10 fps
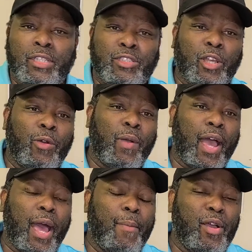So
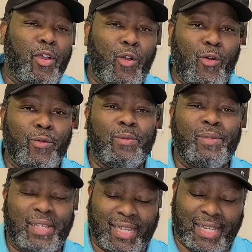I'm gonna go
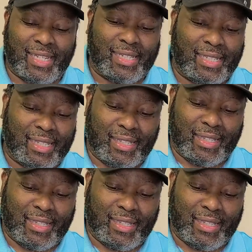and